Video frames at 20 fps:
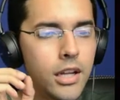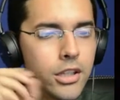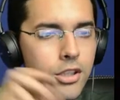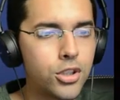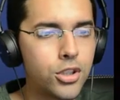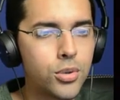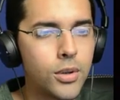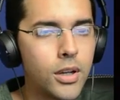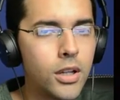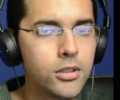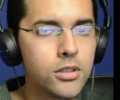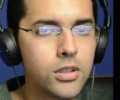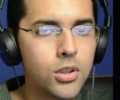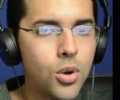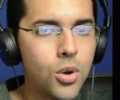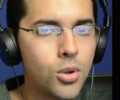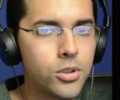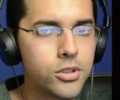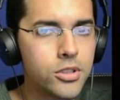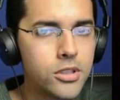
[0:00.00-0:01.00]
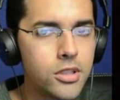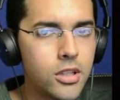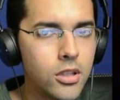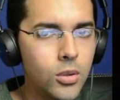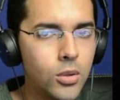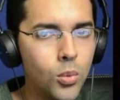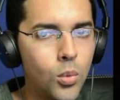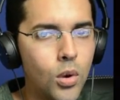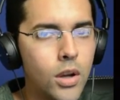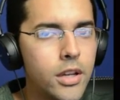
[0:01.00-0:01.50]
Trails of Cold
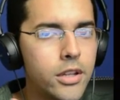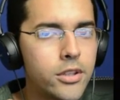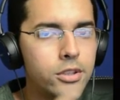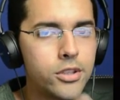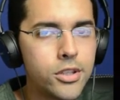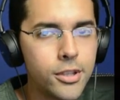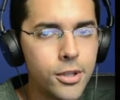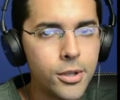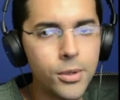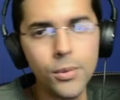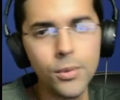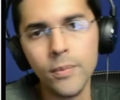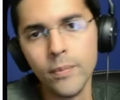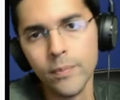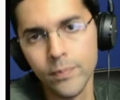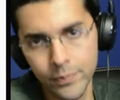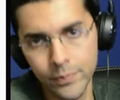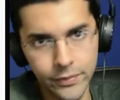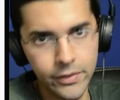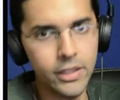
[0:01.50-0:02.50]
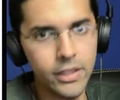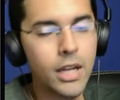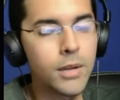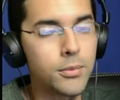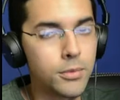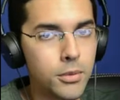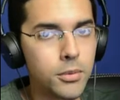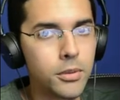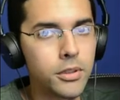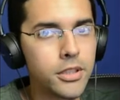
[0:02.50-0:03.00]
Steel 1 and 2 got
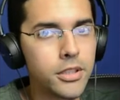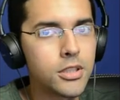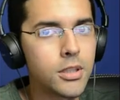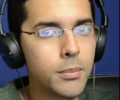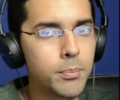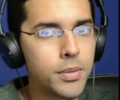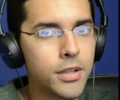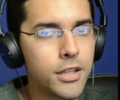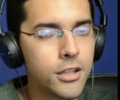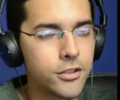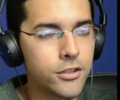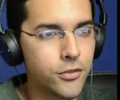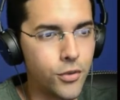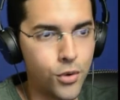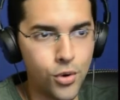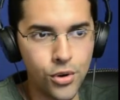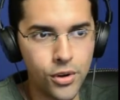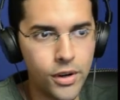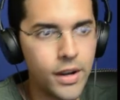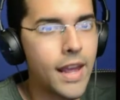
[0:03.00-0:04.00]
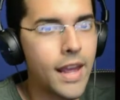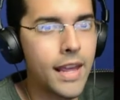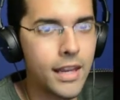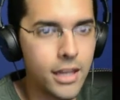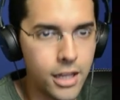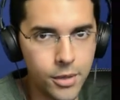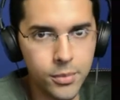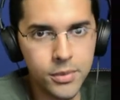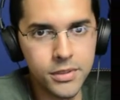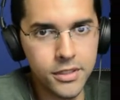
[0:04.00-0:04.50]
re-released on PS4, and
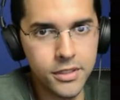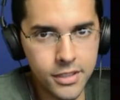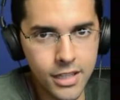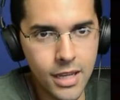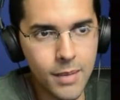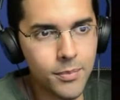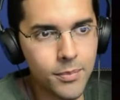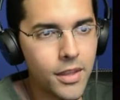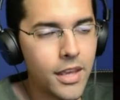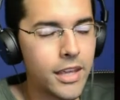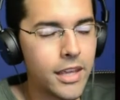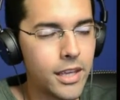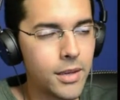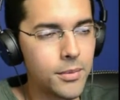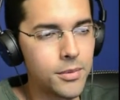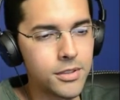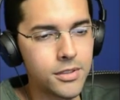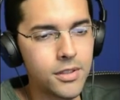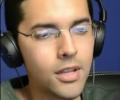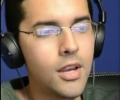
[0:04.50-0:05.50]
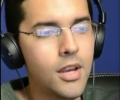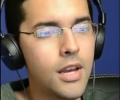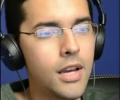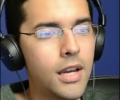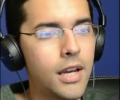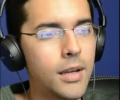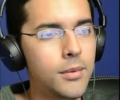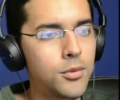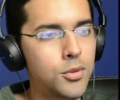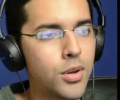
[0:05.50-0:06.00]
it was the same thing. It was,
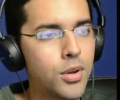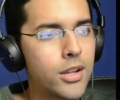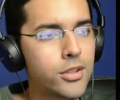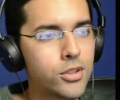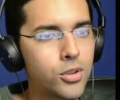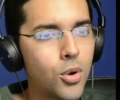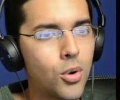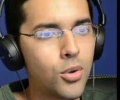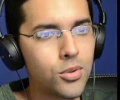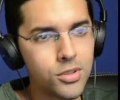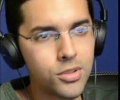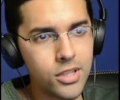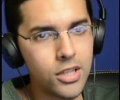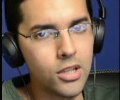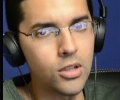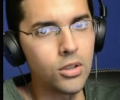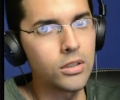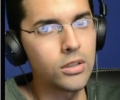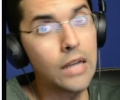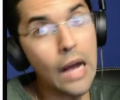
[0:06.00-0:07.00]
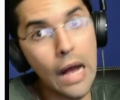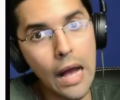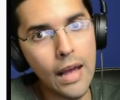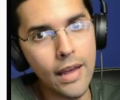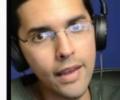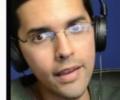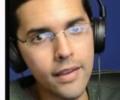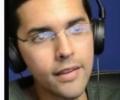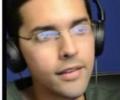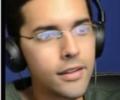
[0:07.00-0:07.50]
Trials of Cold Steel
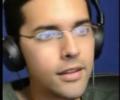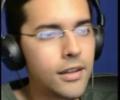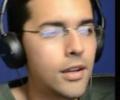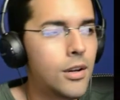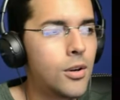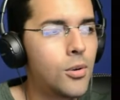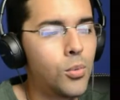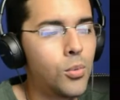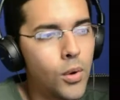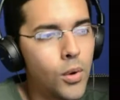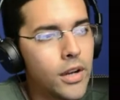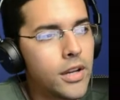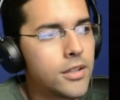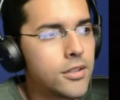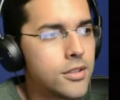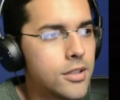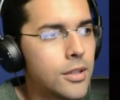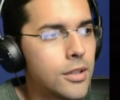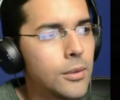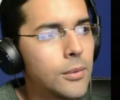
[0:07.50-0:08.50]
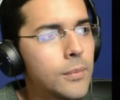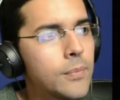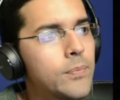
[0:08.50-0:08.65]
Kai, you know, 1 and 2.